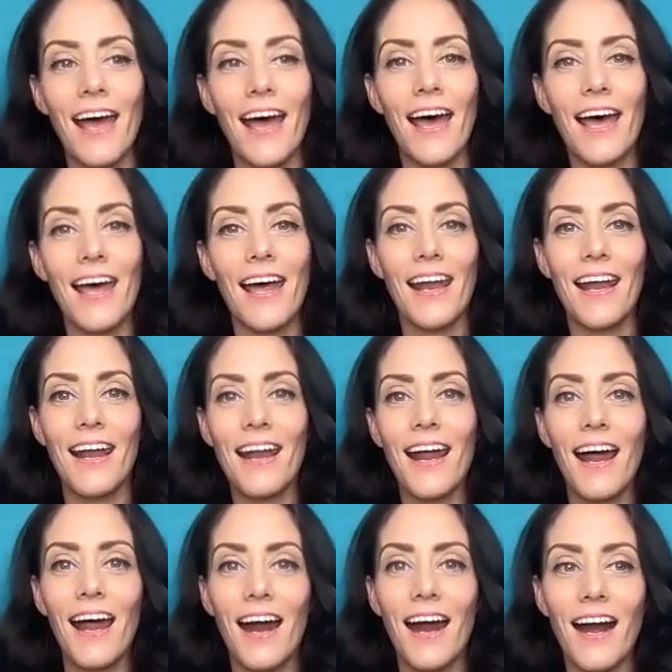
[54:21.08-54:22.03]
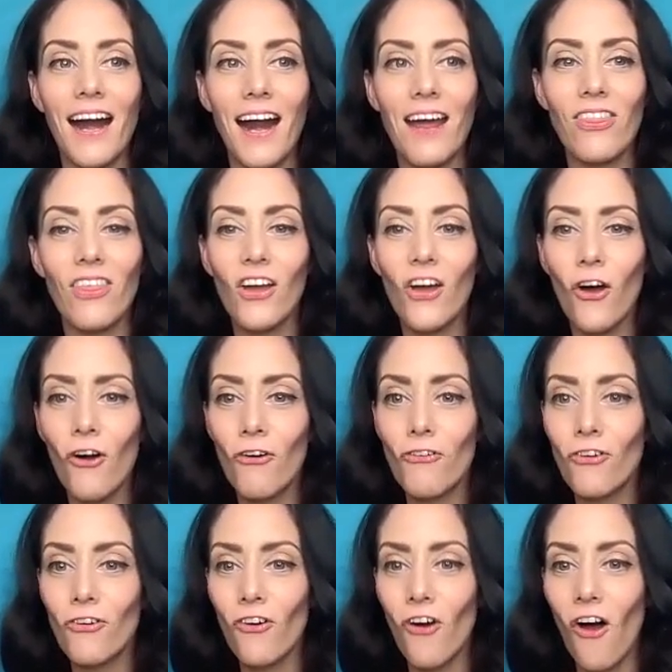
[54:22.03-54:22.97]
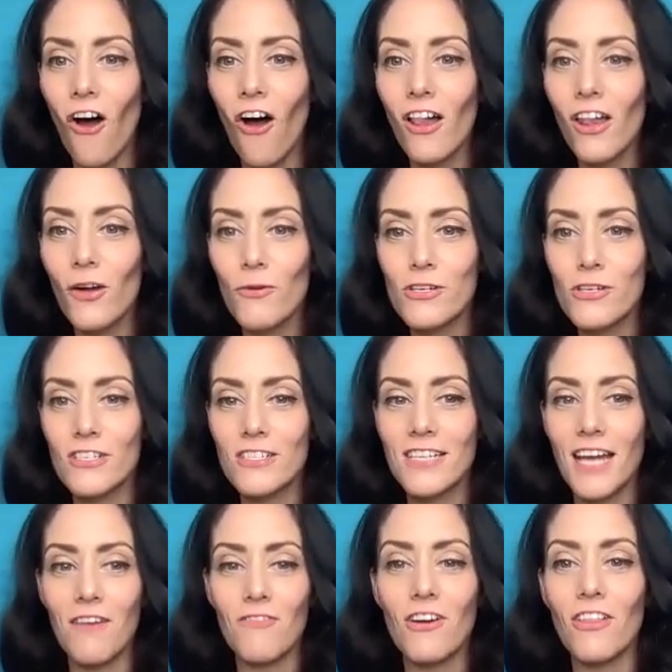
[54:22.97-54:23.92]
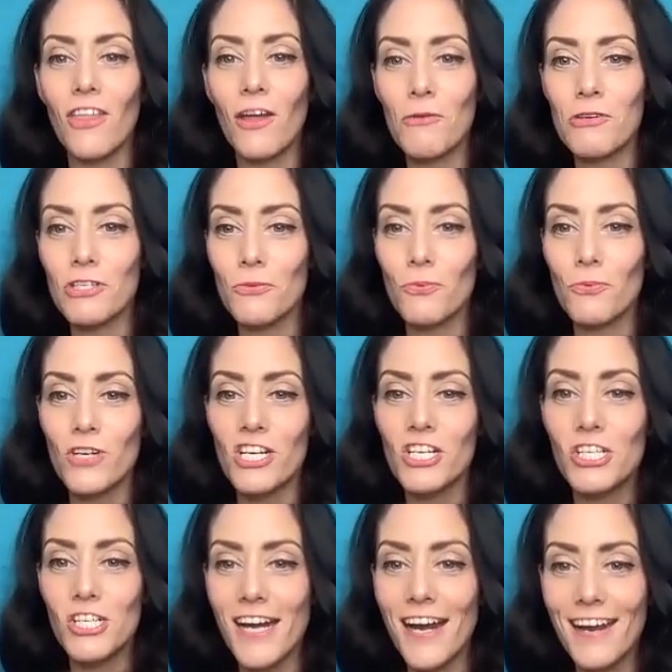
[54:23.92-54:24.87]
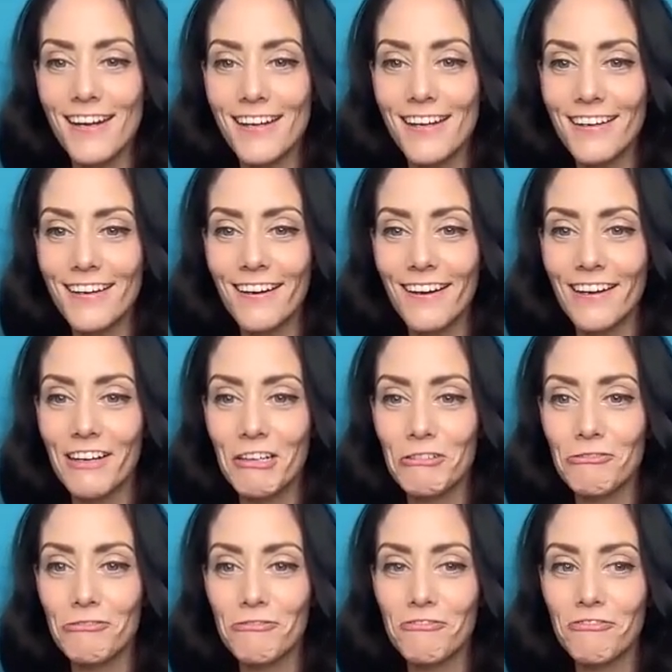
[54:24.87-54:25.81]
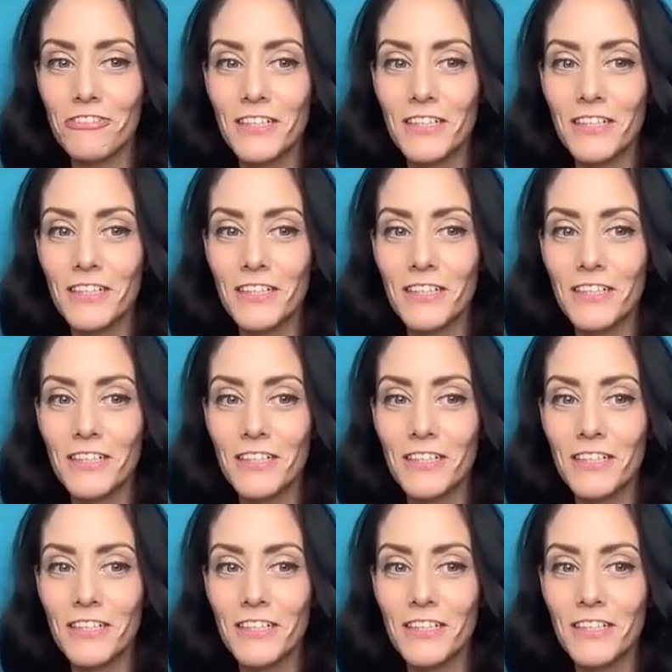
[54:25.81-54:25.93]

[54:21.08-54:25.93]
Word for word: and yeah. I think overall it was just everything was appreciated of,